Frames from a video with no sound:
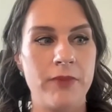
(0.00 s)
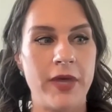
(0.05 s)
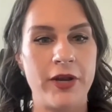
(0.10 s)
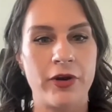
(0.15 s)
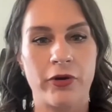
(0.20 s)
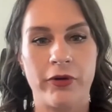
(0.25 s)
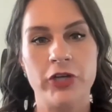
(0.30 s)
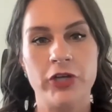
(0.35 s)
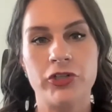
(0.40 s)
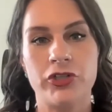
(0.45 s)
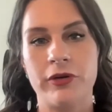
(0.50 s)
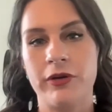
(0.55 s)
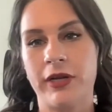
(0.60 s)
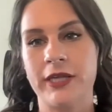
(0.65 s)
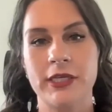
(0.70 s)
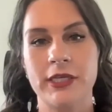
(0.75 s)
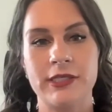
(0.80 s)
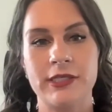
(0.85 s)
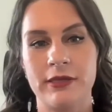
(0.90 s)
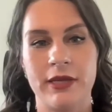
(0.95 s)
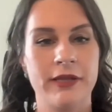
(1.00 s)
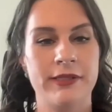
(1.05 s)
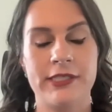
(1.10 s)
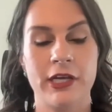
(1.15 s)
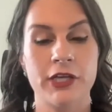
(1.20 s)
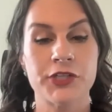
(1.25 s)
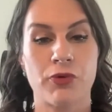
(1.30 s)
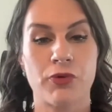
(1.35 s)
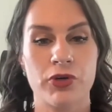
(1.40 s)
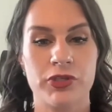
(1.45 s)
integration, because it's
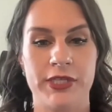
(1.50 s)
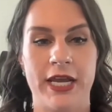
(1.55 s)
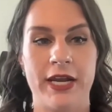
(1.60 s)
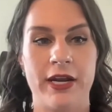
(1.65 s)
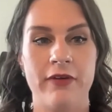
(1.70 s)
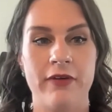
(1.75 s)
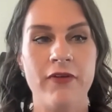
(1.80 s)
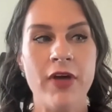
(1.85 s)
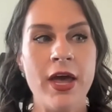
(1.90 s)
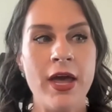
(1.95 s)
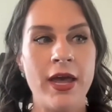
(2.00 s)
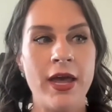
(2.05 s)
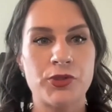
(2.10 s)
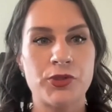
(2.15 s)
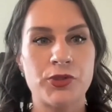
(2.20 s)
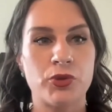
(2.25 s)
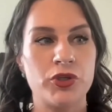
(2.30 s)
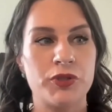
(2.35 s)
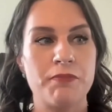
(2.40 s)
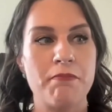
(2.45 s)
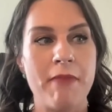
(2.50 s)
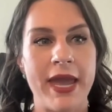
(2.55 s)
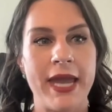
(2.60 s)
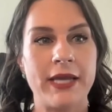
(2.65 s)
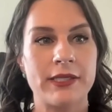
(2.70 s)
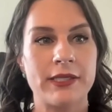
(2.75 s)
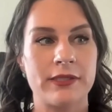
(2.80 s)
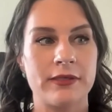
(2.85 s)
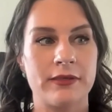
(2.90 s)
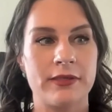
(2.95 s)
Salesforce native. And so it just
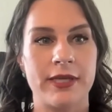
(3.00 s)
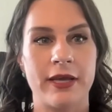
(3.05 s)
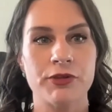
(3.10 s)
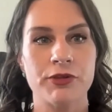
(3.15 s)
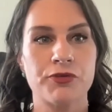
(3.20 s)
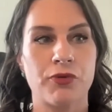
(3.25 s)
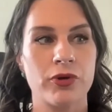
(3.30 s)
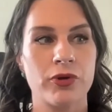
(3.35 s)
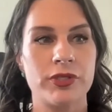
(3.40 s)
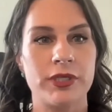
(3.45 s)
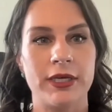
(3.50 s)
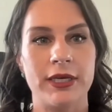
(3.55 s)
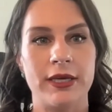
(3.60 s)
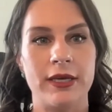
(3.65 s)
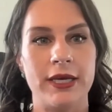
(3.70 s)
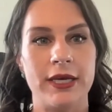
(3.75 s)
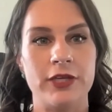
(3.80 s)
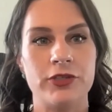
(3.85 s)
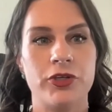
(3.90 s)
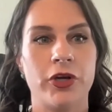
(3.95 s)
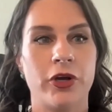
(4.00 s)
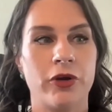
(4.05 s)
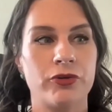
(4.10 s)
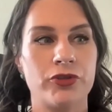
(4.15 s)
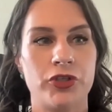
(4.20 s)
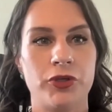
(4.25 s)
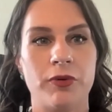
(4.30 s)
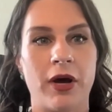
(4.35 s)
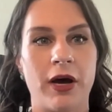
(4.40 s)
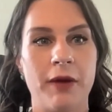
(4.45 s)
makes Salesforce easier
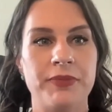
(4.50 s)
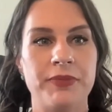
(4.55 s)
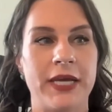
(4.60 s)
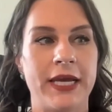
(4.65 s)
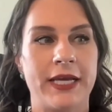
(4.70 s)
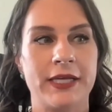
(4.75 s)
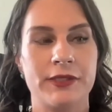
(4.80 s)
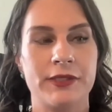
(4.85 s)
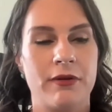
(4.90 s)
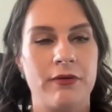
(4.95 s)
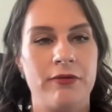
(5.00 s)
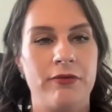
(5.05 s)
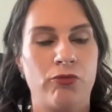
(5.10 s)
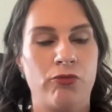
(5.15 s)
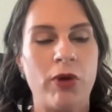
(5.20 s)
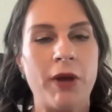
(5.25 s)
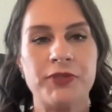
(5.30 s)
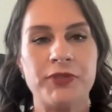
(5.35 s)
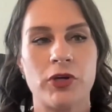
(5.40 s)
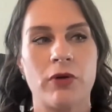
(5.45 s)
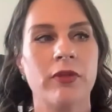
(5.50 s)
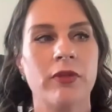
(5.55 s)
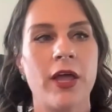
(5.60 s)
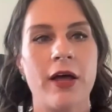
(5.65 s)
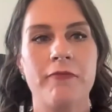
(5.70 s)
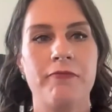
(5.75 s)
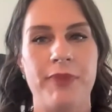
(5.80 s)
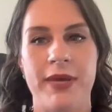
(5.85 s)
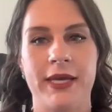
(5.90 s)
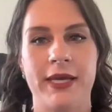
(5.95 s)
to update, because reps don't
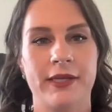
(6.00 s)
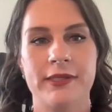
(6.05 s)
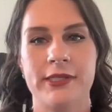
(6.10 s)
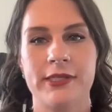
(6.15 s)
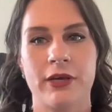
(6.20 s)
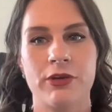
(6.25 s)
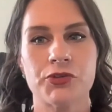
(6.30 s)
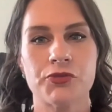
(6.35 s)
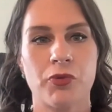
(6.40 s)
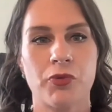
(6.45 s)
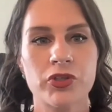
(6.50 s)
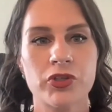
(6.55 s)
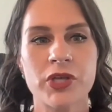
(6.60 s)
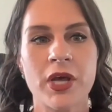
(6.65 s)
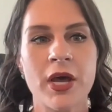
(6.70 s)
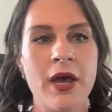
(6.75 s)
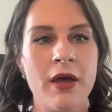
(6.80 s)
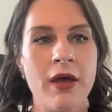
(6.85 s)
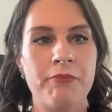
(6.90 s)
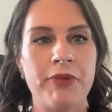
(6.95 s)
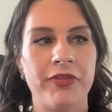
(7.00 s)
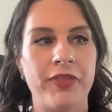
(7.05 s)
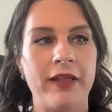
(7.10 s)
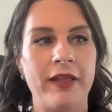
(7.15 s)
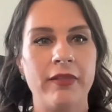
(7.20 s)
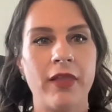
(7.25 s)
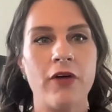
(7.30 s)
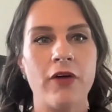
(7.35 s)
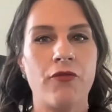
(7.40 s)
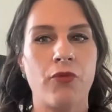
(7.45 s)
love being in Salesforce, but
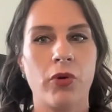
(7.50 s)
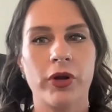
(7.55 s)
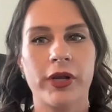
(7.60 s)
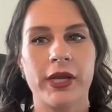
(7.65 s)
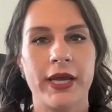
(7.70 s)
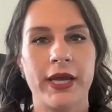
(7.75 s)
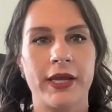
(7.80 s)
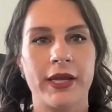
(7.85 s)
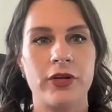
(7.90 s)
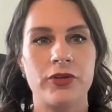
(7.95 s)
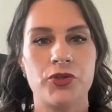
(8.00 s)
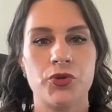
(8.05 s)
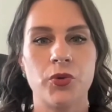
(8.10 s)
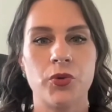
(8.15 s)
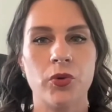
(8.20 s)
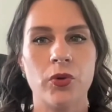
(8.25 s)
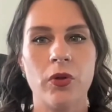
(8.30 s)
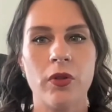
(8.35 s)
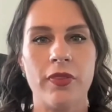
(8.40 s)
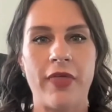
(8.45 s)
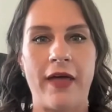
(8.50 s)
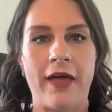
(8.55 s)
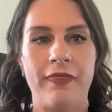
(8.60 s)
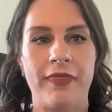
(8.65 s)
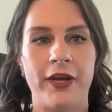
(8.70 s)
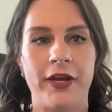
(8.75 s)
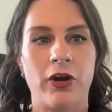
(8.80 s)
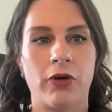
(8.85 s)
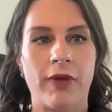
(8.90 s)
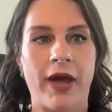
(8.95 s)
they love working in a tool that
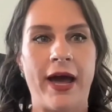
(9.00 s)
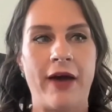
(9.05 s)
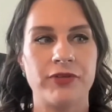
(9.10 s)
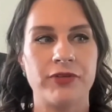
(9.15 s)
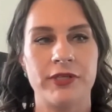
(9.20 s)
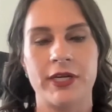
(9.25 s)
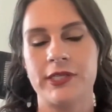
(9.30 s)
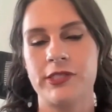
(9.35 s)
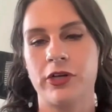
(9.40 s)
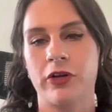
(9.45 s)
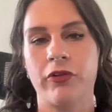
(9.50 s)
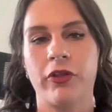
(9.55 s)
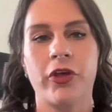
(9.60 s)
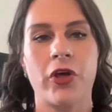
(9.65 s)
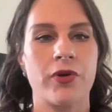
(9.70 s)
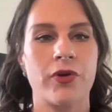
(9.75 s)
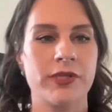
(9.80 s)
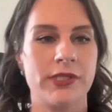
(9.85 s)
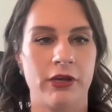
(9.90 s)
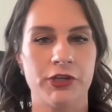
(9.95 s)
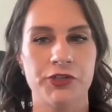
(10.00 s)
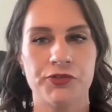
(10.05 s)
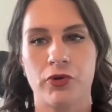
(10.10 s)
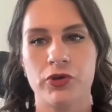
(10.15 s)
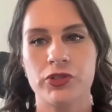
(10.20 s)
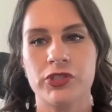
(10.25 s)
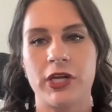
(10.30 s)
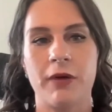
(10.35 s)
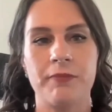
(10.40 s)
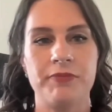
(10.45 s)
they don't have to necessarily go to
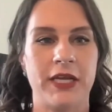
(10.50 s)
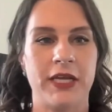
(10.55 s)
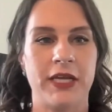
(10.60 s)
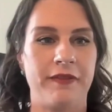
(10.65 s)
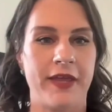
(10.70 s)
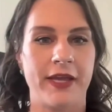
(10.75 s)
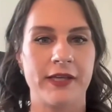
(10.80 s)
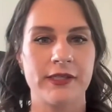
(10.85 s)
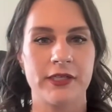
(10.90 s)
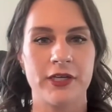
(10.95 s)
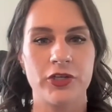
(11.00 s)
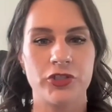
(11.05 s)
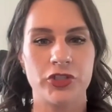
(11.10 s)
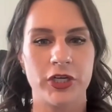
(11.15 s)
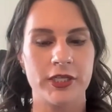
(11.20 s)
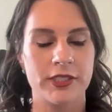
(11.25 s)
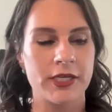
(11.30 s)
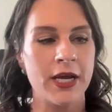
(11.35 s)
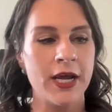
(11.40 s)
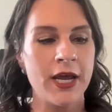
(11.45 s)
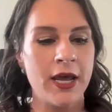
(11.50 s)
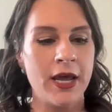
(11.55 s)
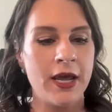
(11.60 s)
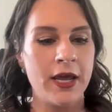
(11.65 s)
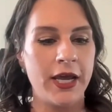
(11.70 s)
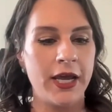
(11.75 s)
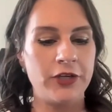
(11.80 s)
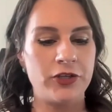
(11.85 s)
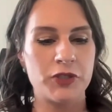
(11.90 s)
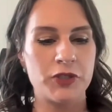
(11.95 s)
Salesforce to update things. And it
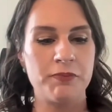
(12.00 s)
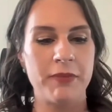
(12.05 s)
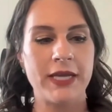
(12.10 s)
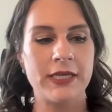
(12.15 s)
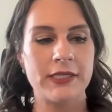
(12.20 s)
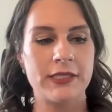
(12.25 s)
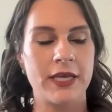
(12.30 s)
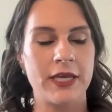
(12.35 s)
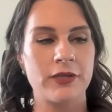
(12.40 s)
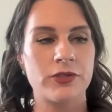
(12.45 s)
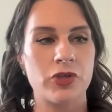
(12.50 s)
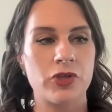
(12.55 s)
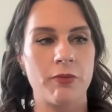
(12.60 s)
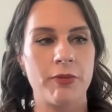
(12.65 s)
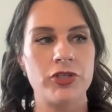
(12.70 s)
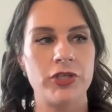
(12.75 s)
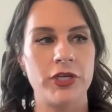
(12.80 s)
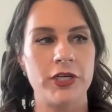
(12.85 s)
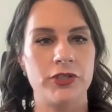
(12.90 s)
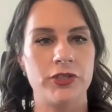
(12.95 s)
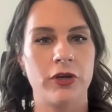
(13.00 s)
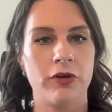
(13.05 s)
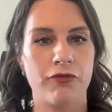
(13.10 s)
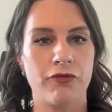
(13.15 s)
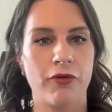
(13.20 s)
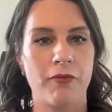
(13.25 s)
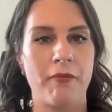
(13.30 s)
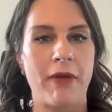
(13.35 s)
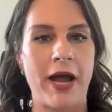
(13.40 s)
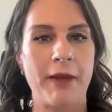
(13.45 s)
just makes things so much easier
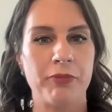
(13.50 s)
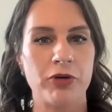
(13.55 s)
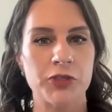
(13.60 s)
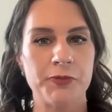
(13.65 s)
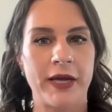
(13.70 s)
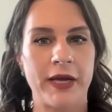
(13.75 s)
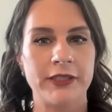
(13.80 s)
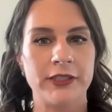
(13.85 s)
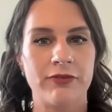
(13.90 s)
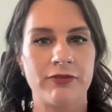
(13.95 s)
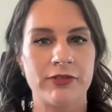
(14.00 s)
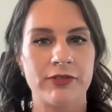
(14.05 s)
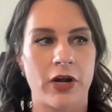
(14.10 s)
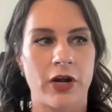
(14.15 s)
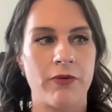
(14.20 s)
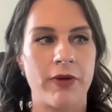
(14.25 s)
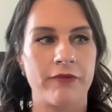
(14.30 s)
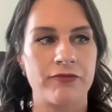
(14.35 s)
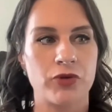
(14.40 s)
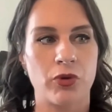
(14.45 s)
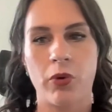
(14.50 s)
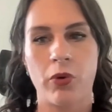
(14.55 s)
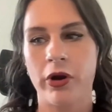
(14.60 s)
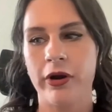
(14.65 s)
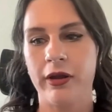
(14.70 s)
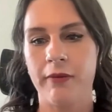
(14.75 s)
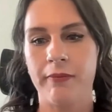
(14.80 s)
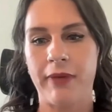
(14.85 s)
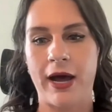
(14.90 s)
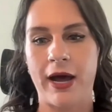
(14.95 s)
from my perspective, because I don't have to
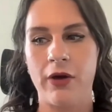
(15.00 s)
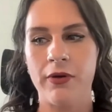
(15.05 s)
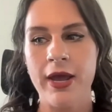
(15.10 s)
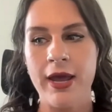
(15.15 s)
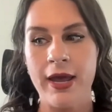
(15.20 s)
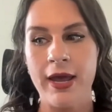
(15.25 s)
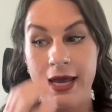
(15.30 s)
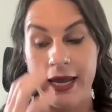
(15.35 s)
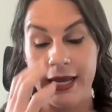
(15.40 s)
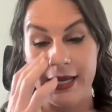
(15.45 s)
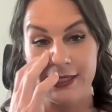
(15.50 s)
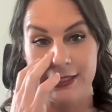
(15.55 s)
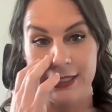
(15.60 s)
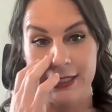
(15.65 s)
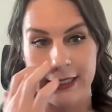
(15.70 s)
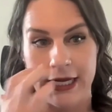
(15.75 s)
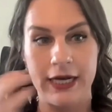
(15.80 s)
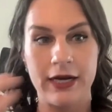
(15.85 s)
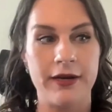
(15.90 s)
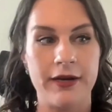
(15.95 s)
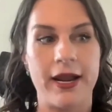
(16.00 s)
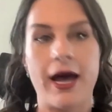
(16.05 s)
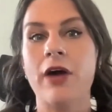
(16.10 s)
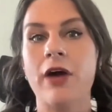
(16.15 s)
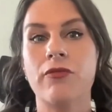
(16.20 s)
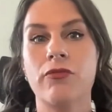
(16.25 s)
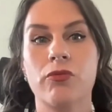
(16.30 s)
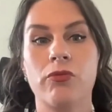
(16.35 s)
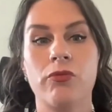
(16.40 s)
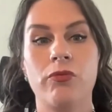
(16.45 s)
worry about, hey, is the data
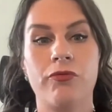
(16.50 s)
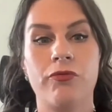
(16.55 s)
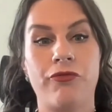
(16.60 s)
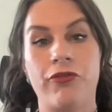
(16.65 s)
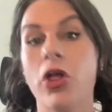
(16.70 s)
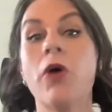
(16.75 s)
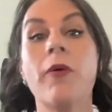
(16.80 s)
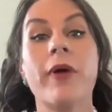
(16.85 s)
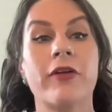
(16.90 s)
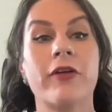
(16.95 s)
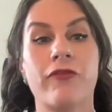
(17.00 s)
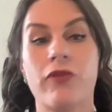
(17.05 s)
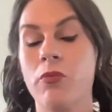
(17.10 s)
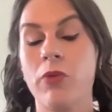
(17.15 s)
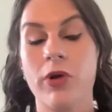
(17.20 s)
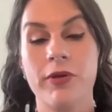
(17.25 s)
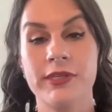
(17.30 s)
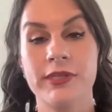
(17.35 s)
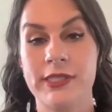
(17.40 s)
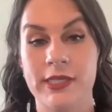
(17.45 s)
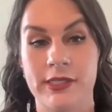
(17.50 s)
not flowing from one